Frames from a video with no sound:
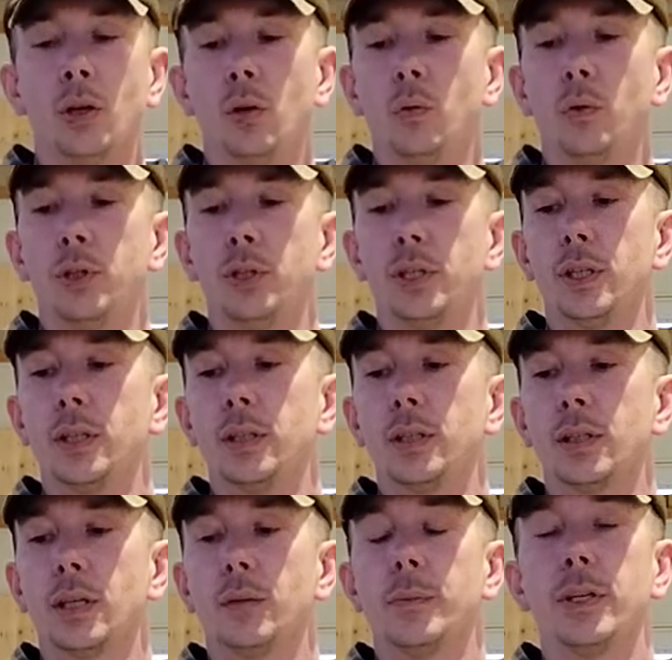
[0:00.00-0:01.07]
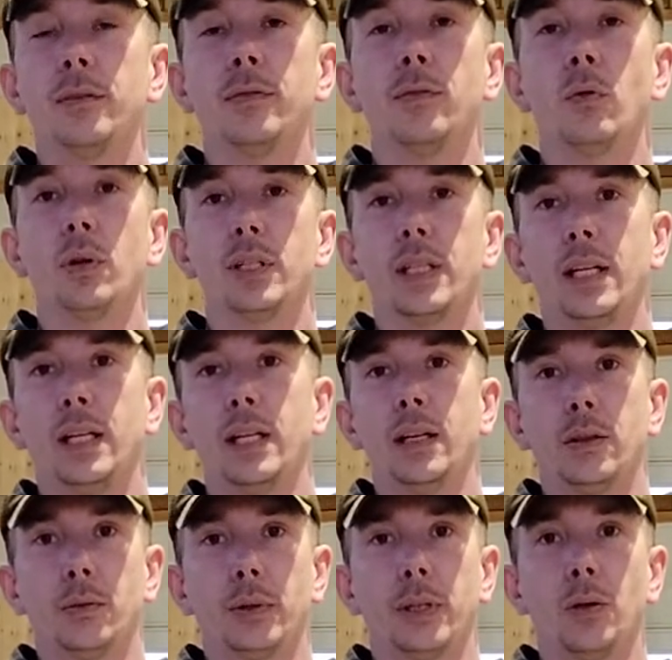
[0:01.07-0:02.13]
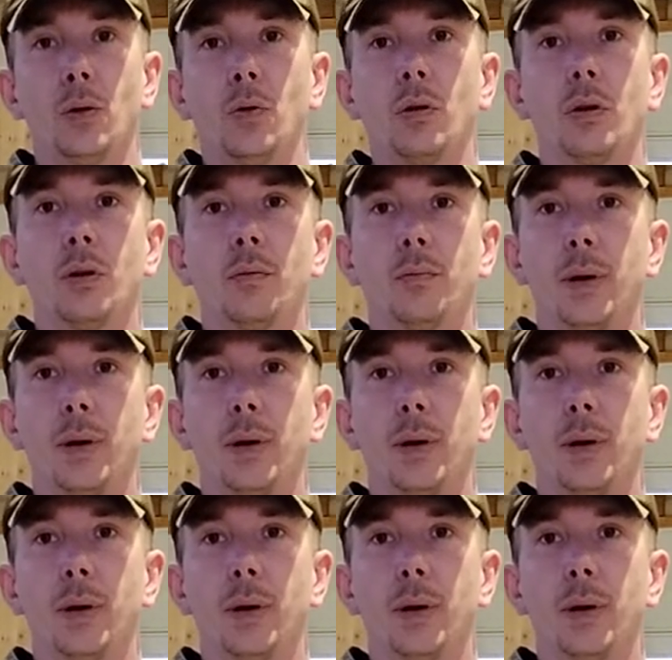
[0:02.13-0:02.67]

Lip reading: which is going to be 14 3/4